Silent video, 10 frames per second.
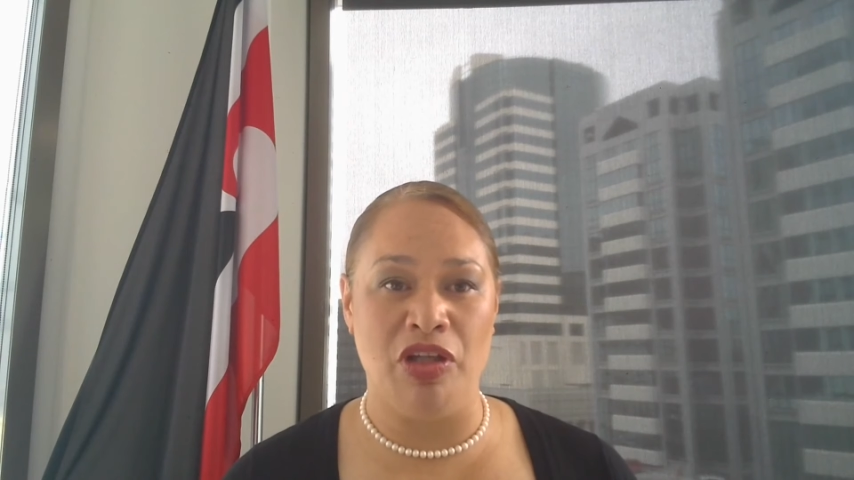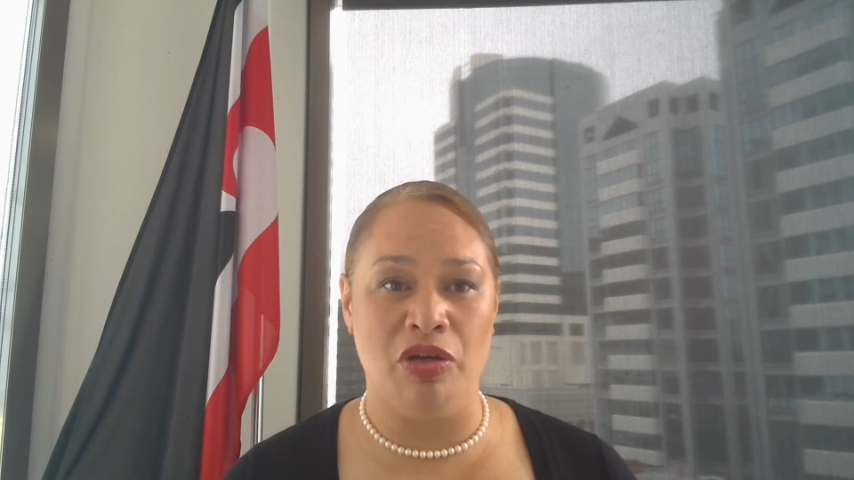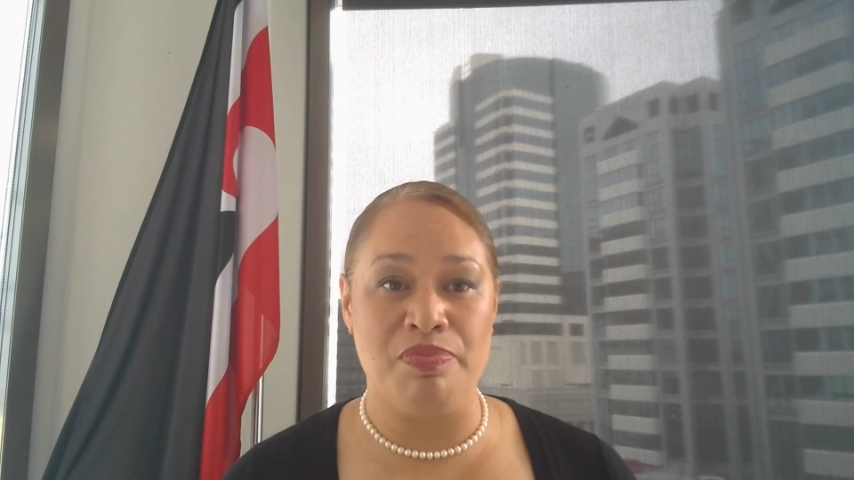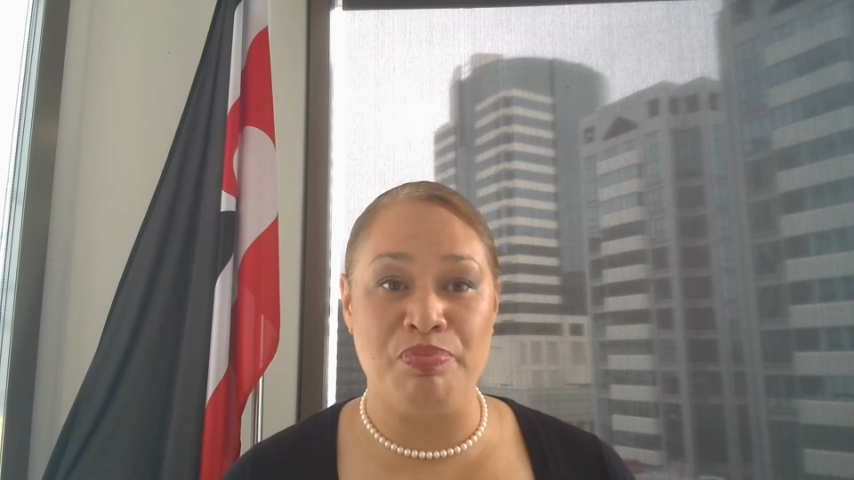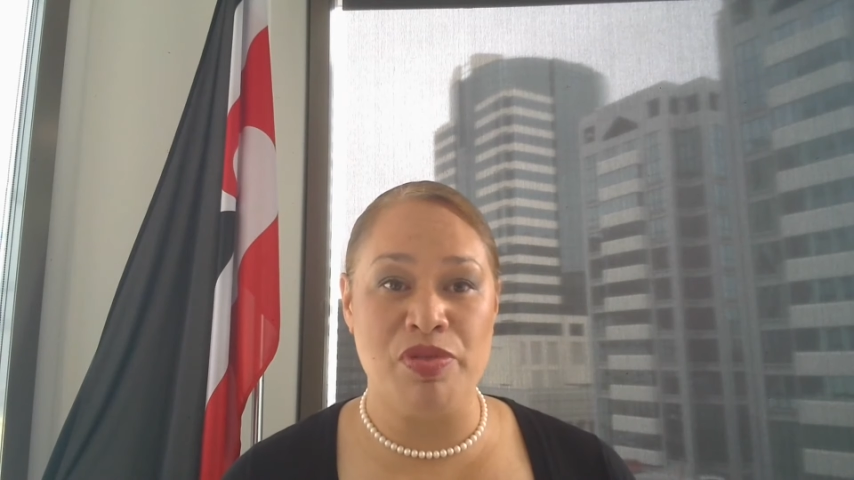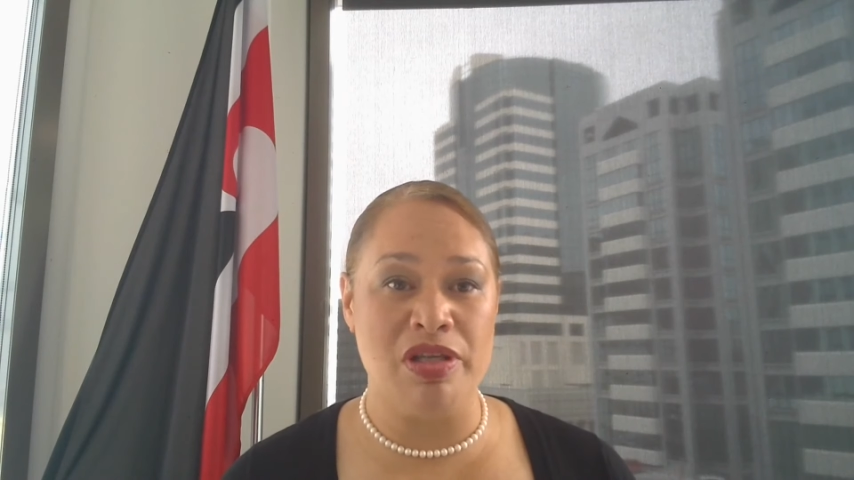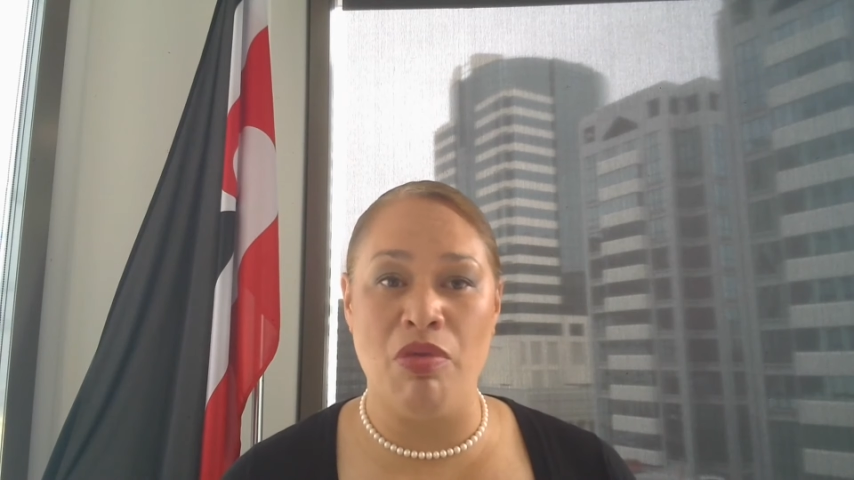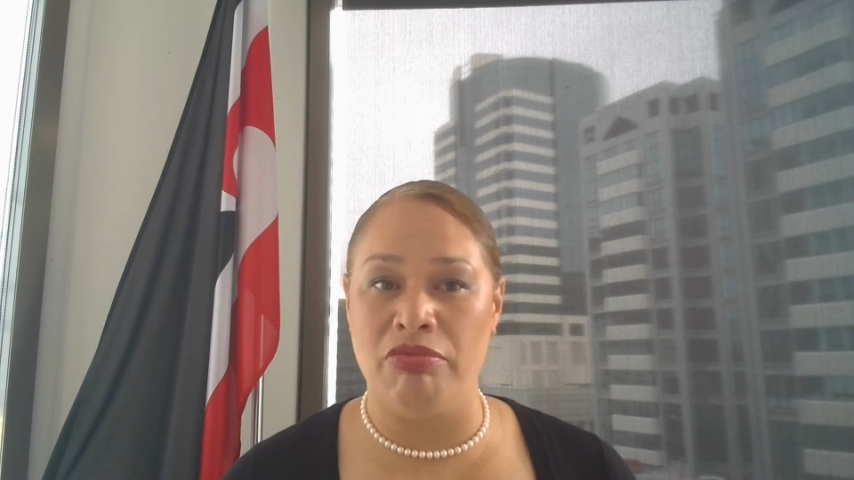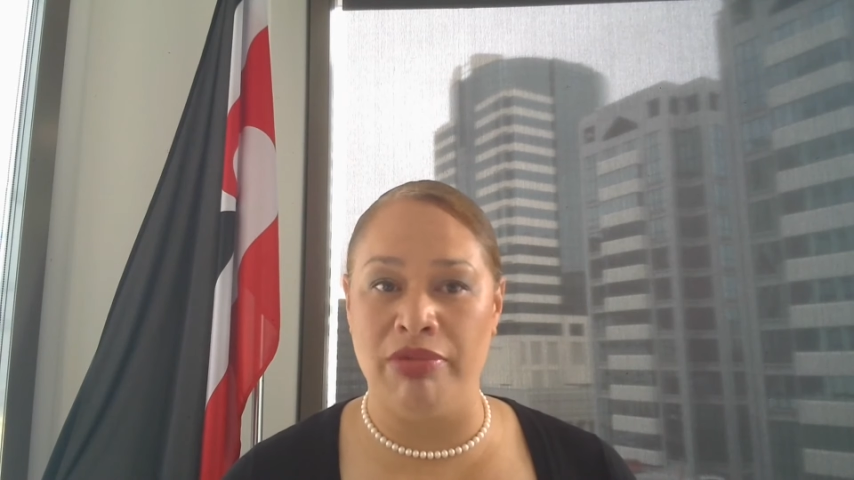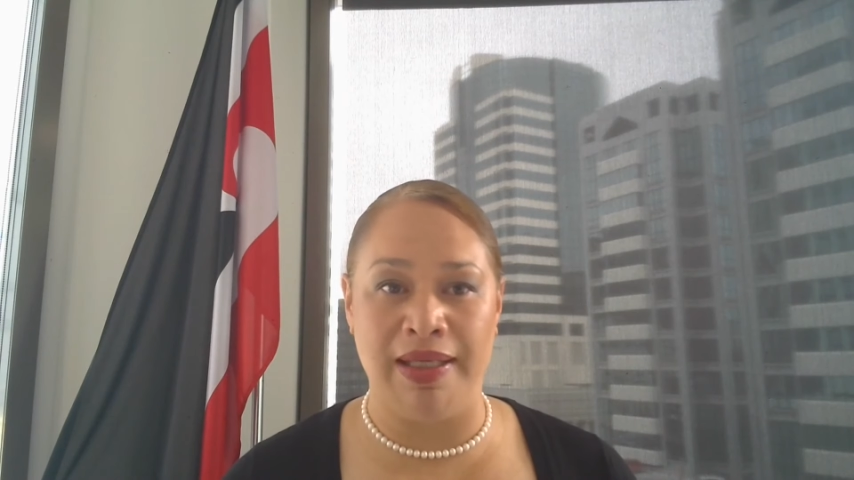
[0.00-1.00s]
somewhat
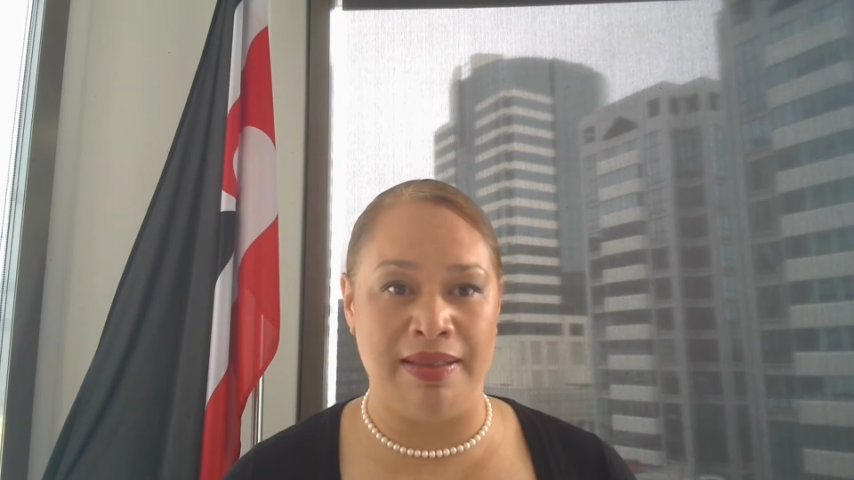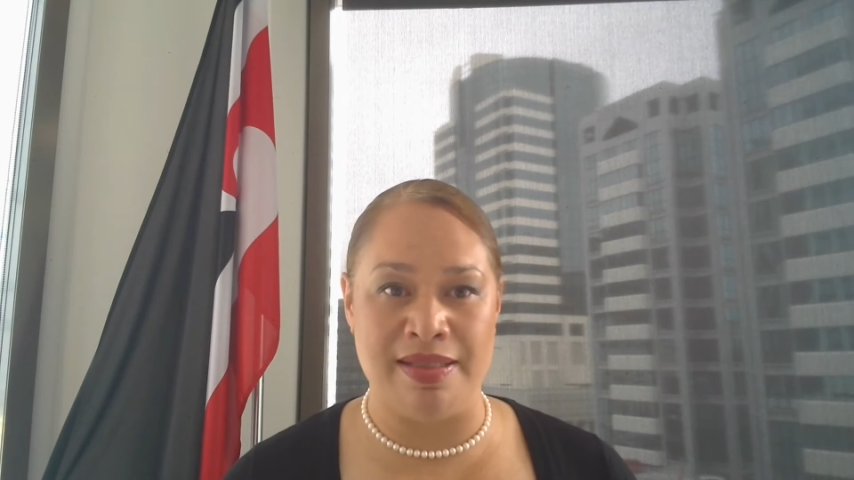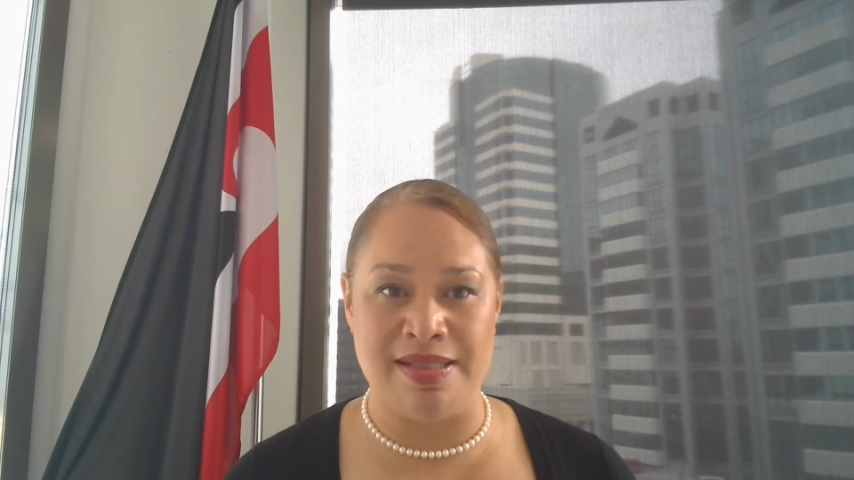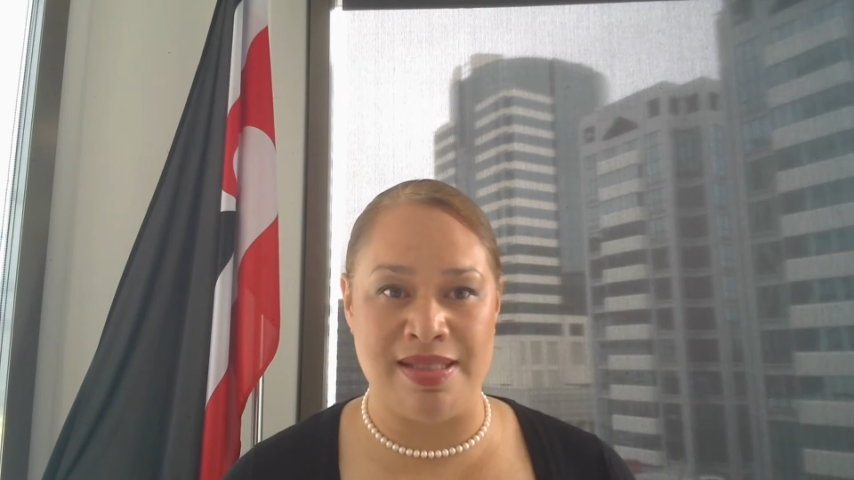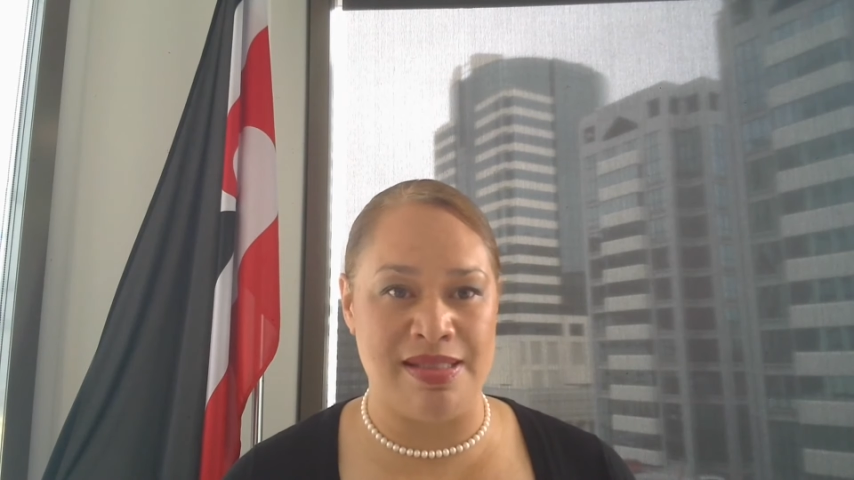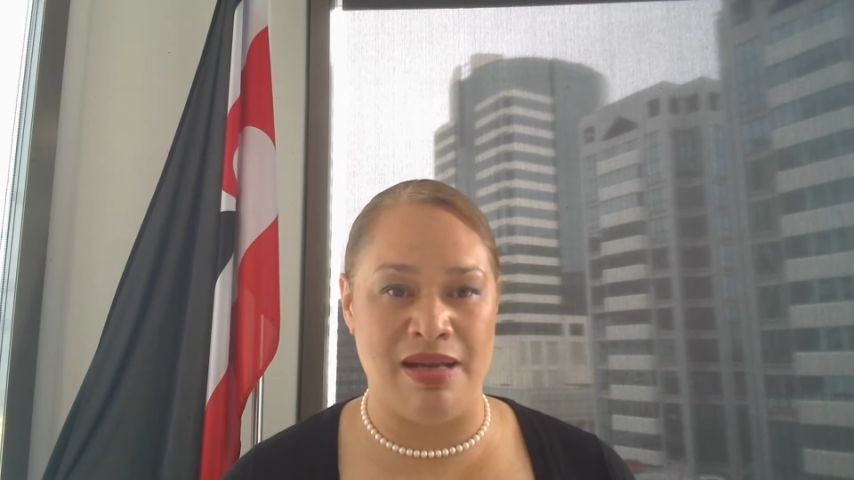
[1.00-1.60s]
relentless to some,